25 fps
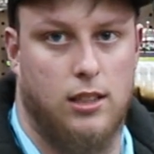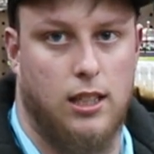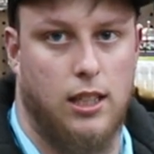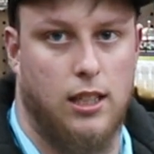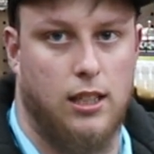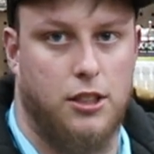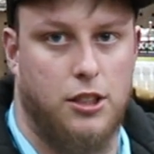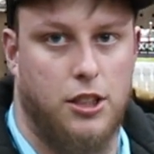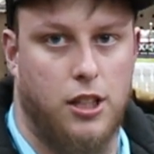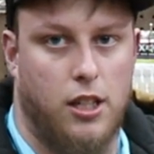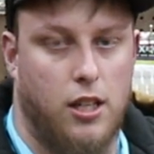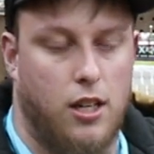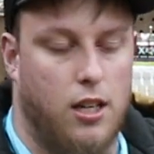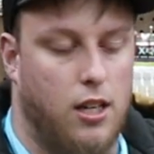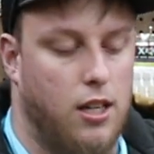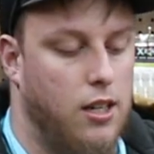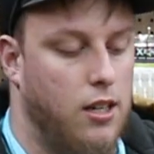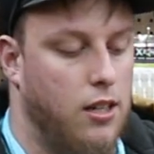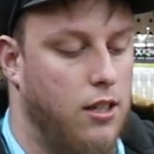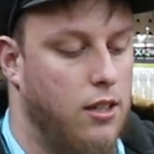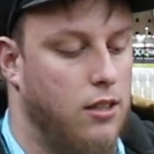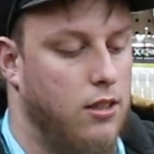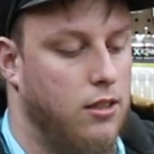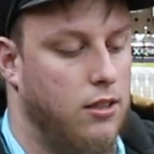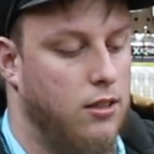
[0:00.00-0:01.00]
tension
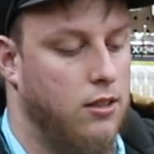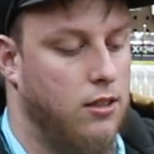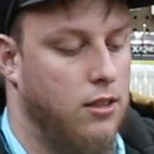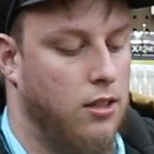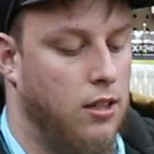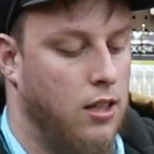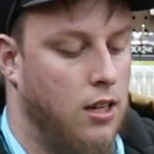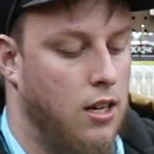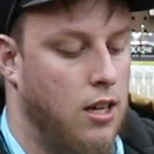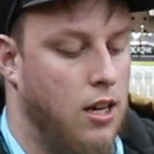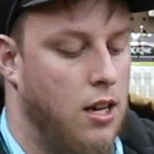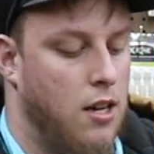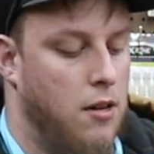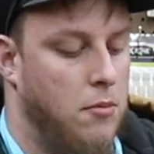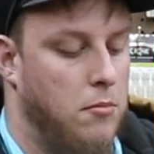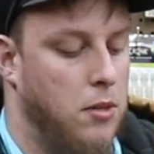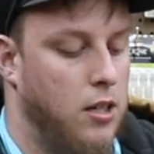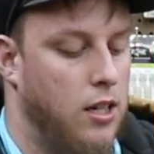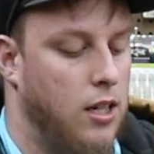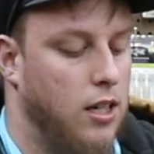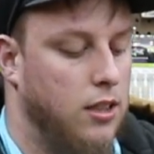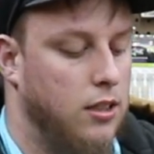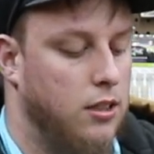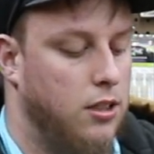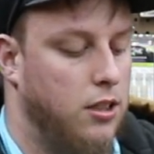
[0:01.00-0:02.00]
on it,
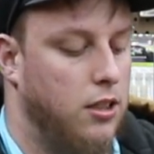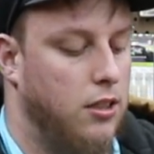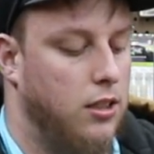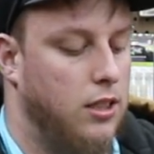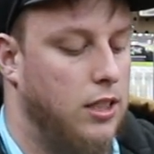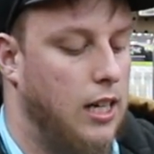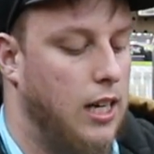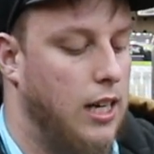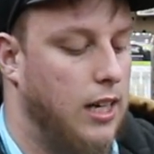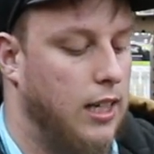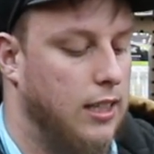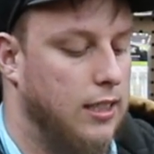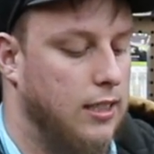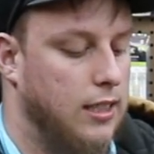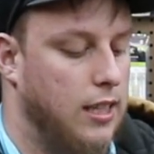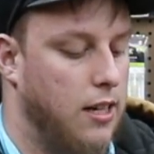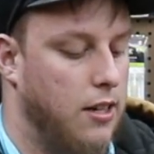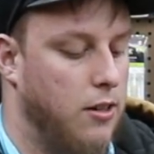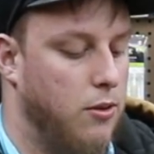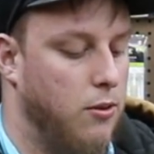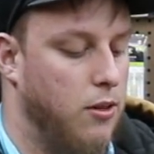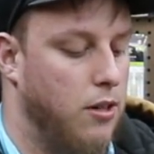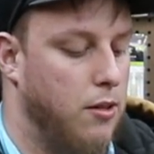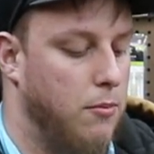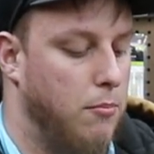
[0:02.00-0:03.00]
but not too tight because I
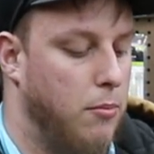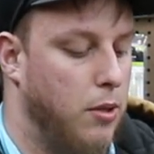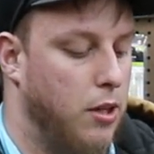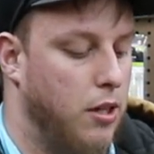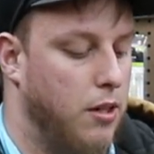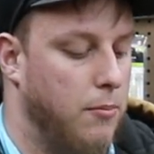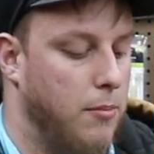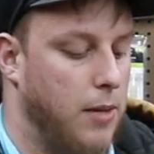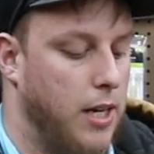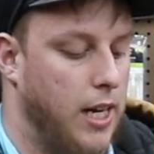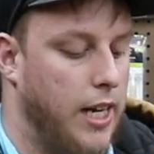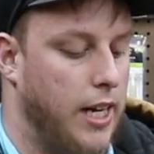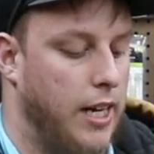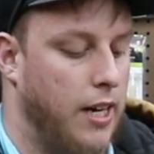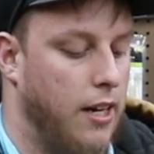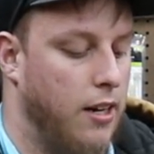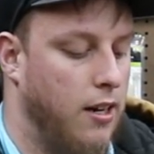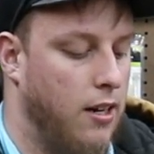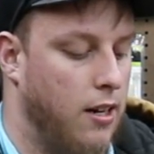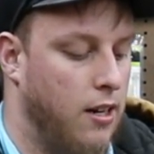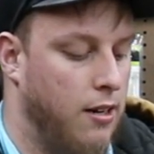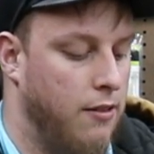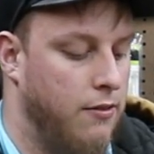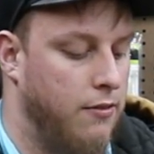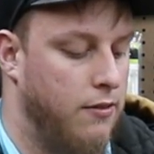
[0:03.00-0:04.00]
don't want to burn my hand
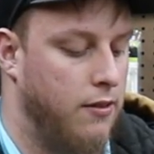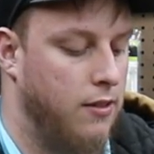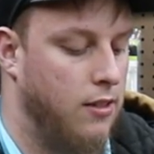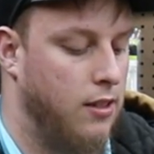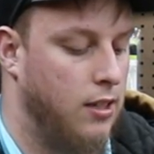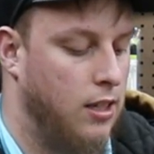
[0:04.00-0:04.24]
off.